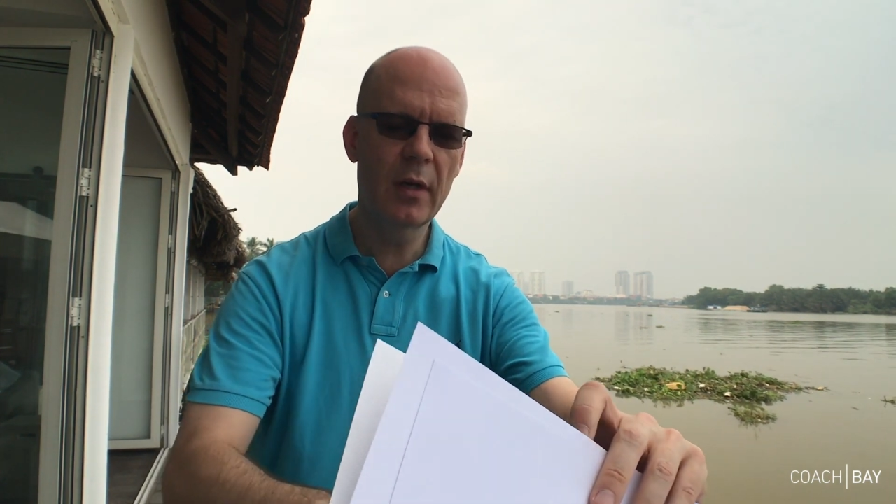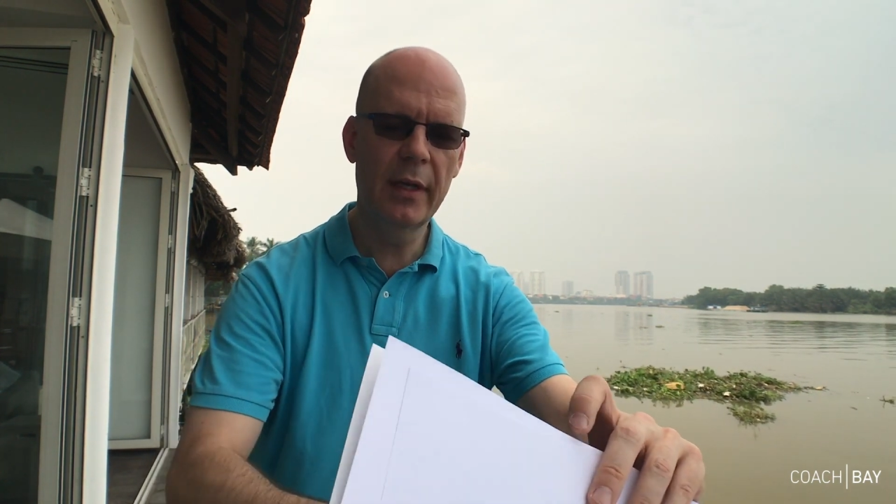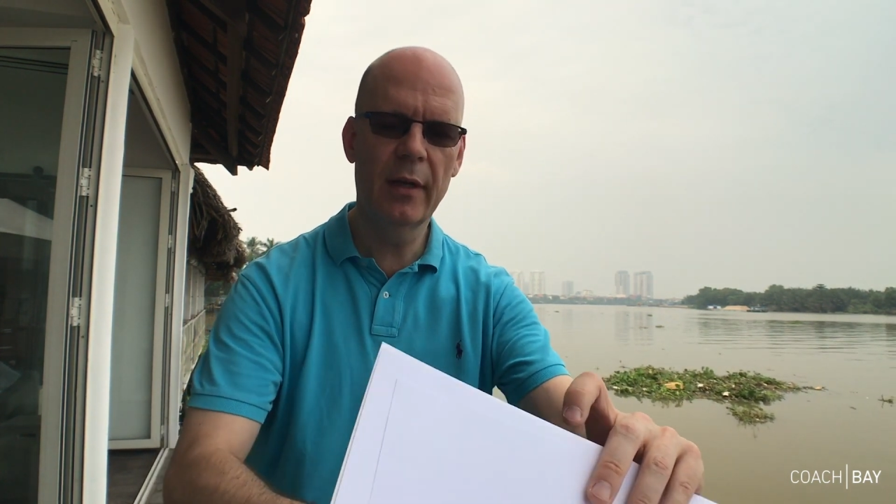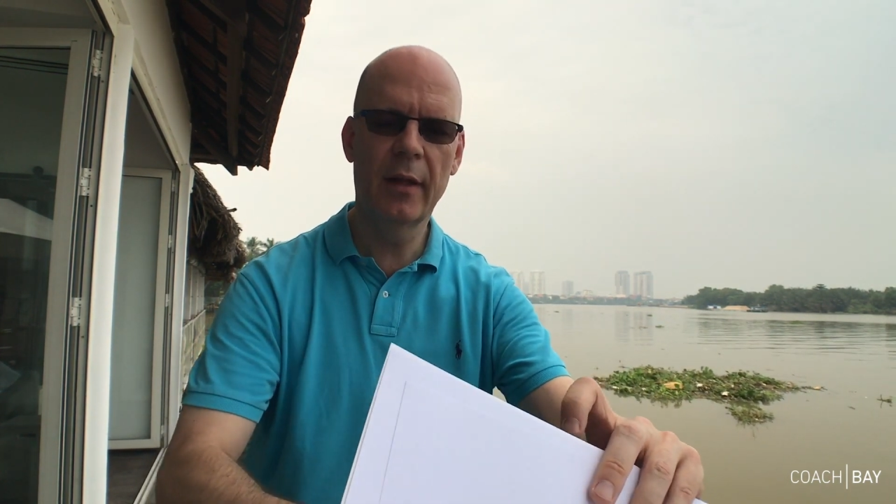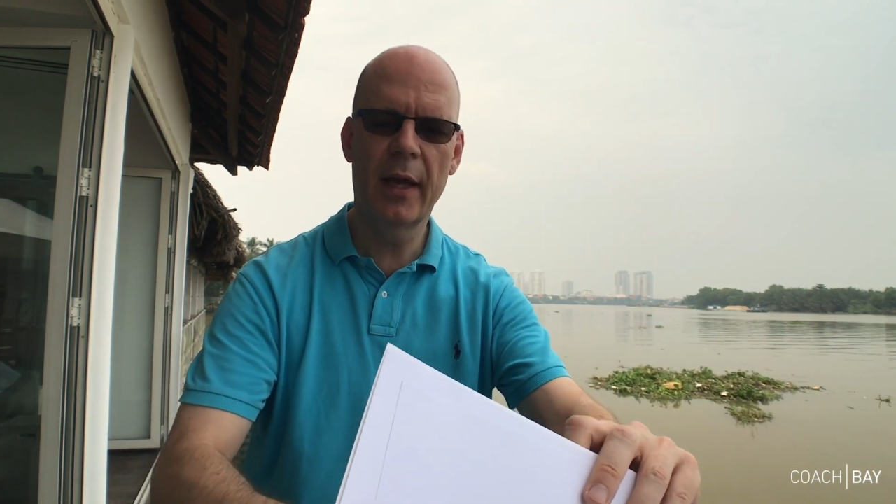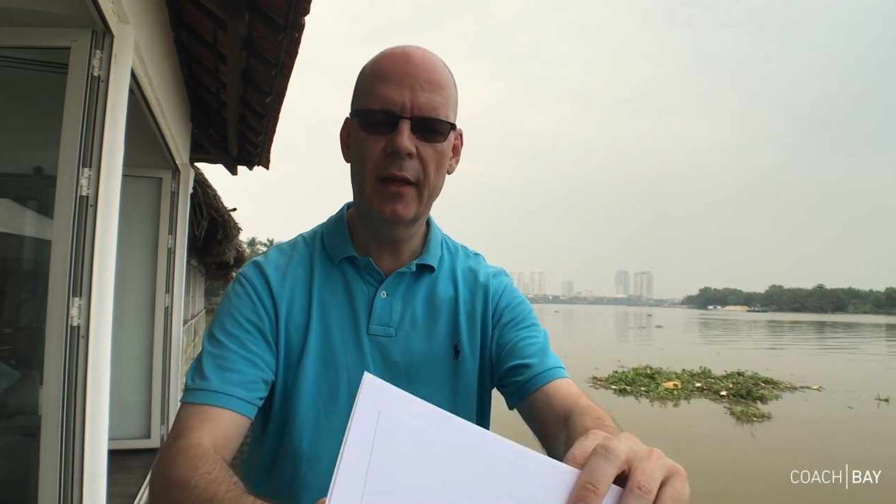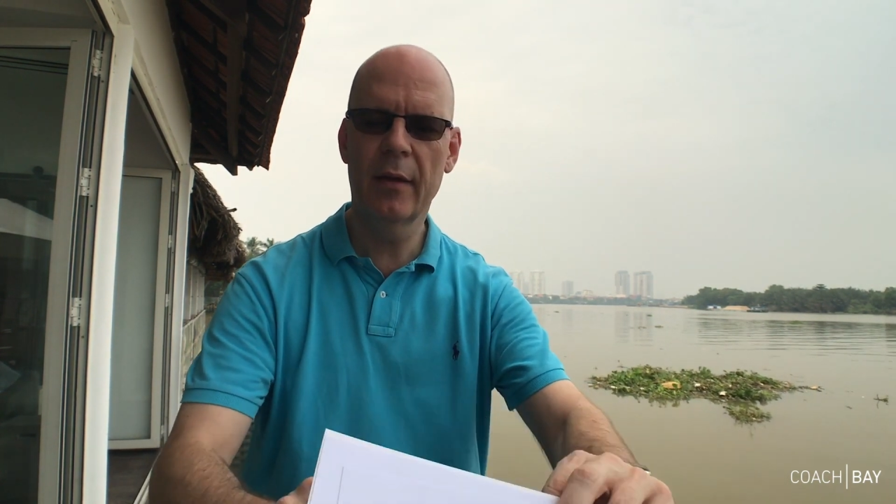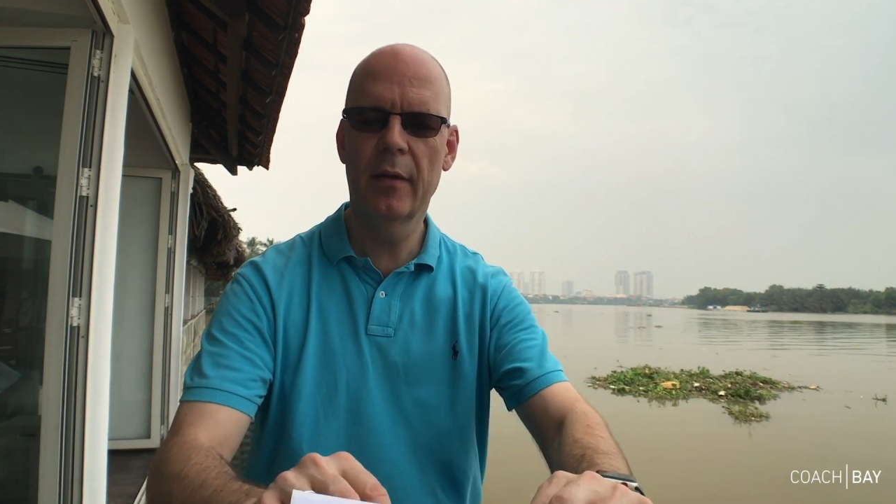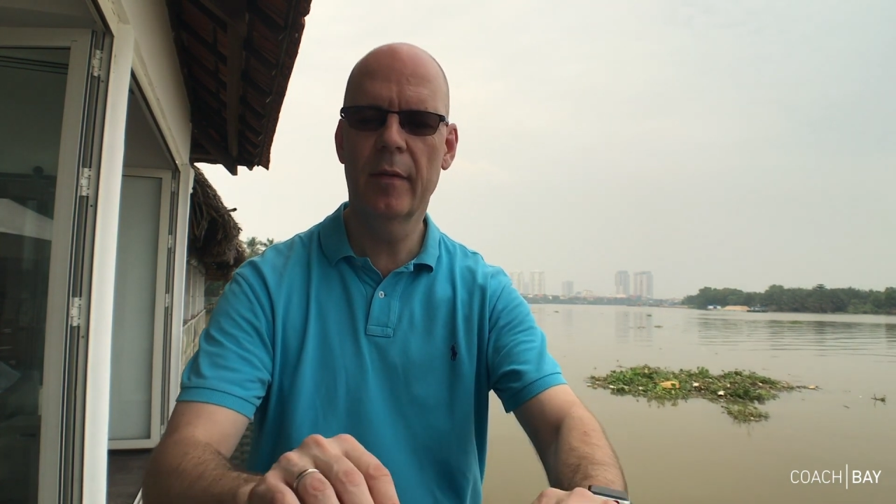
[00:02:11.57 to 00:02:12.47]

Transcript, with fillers: clear on that,